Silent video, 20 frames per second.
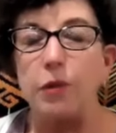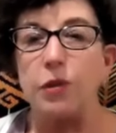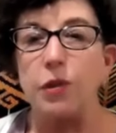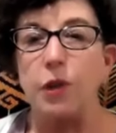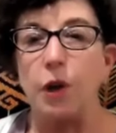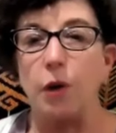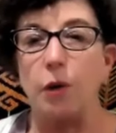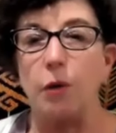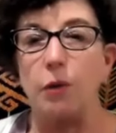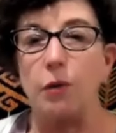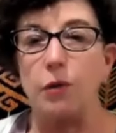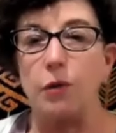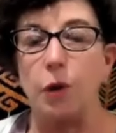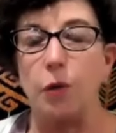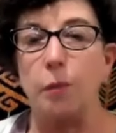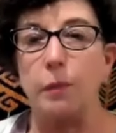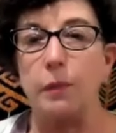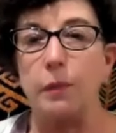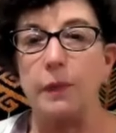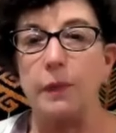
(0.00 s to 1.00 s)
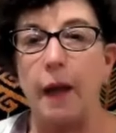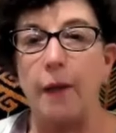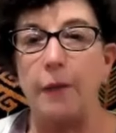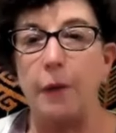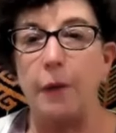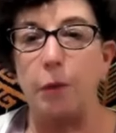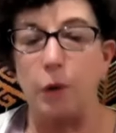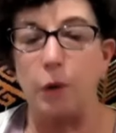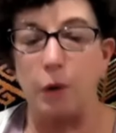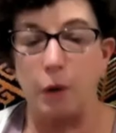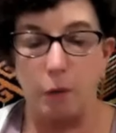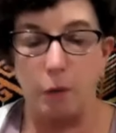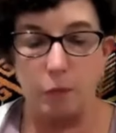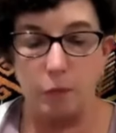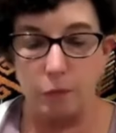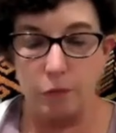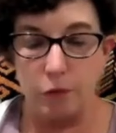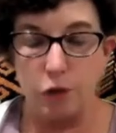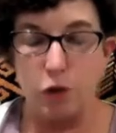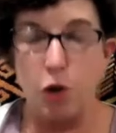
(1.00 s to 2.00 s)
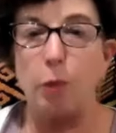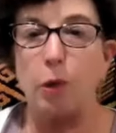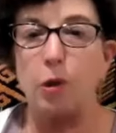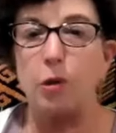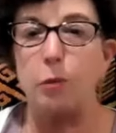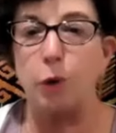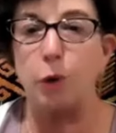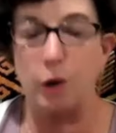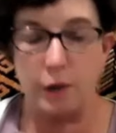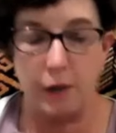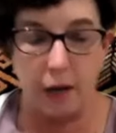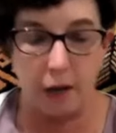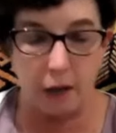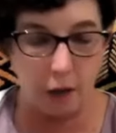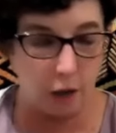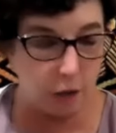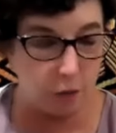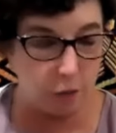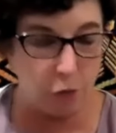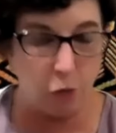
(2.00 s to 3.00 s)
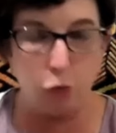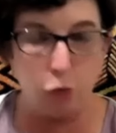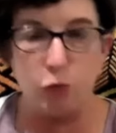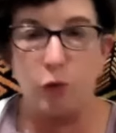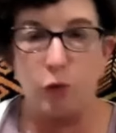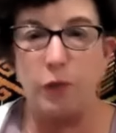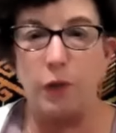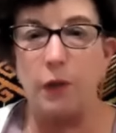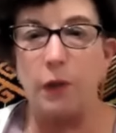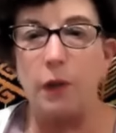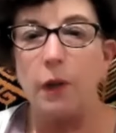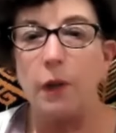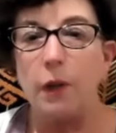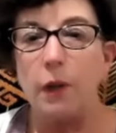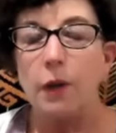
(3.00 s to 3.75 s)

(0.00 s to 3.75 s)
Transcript: So now that we're so much more data and info driven,